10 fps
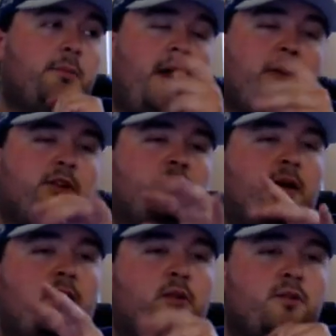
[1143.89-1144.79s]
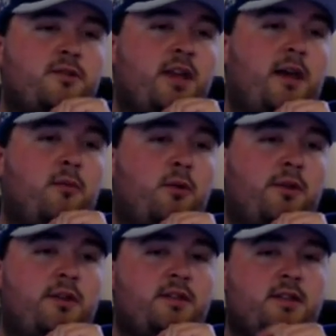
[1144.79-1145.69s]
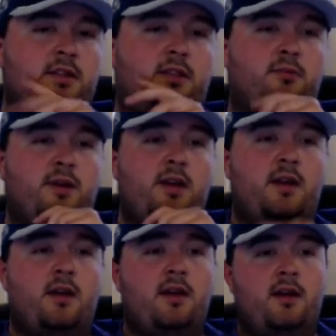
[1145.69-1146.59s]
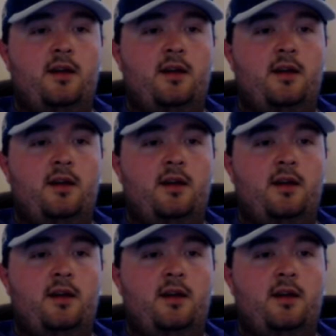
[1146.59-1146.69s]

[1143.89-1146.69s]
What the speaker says: But I wish my locals had more than just the 3